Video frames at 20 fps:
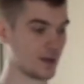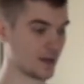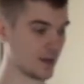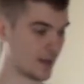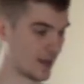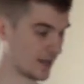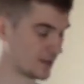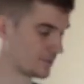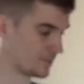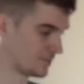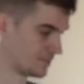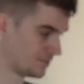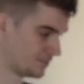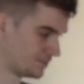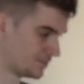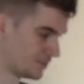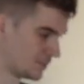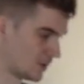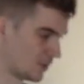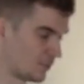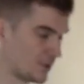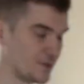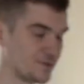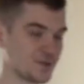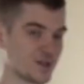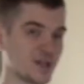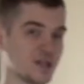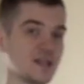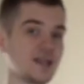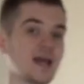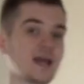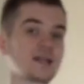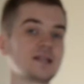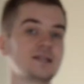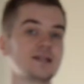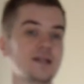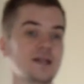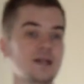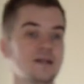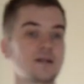And we've
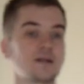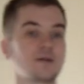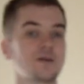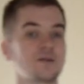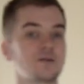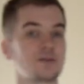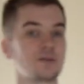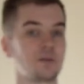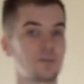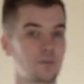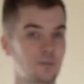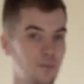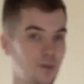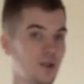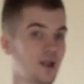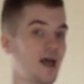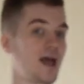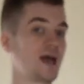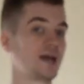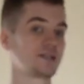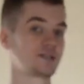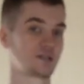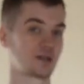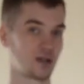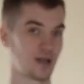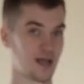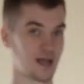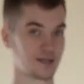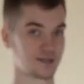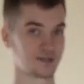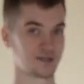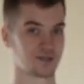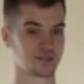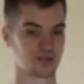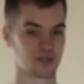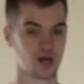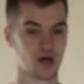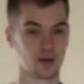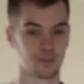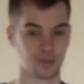connected it to last class's
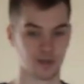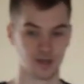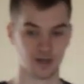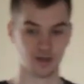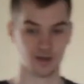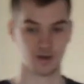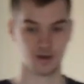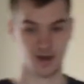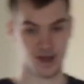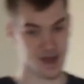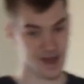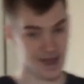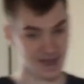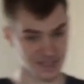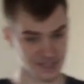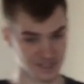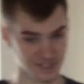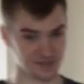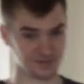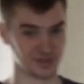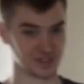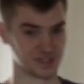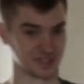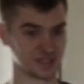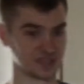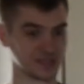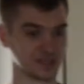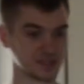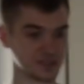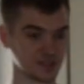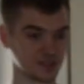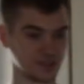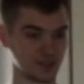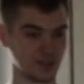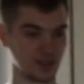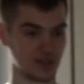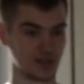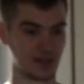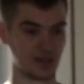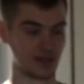topic, activities,
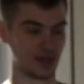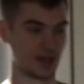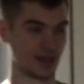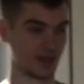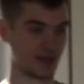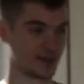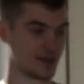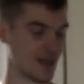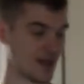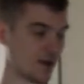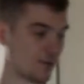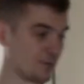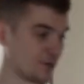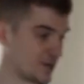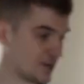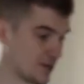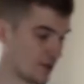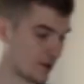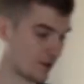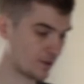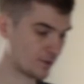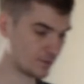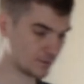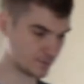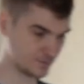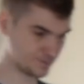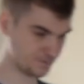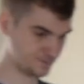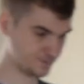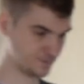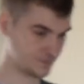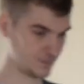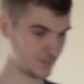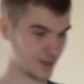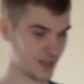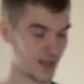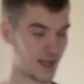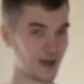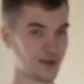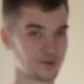and now we know
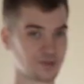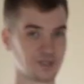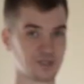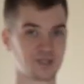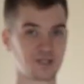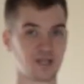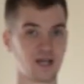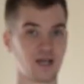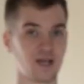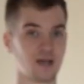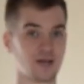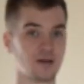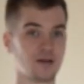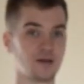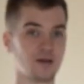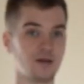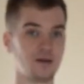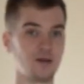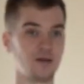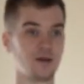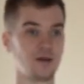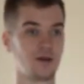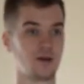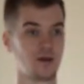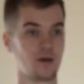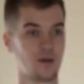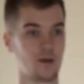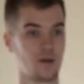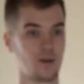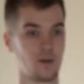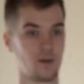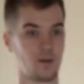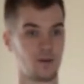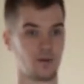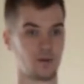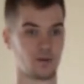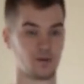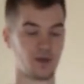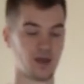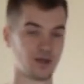how to say
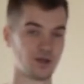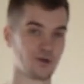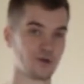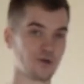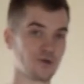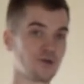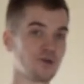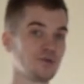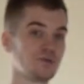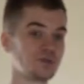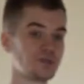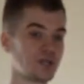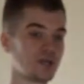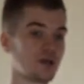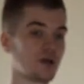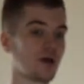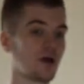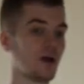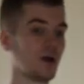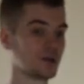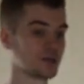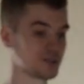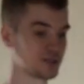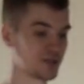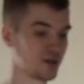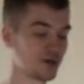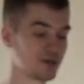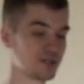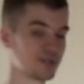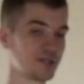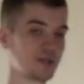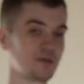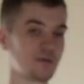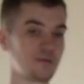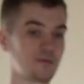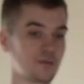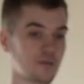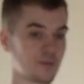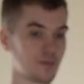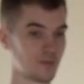that you're using a
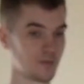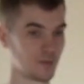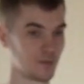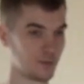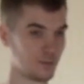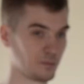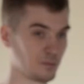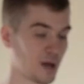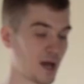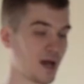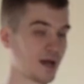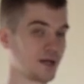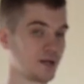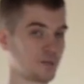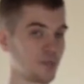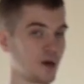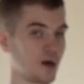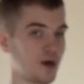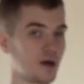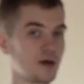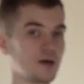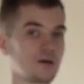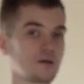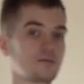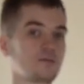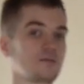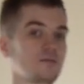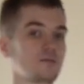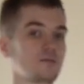certain body part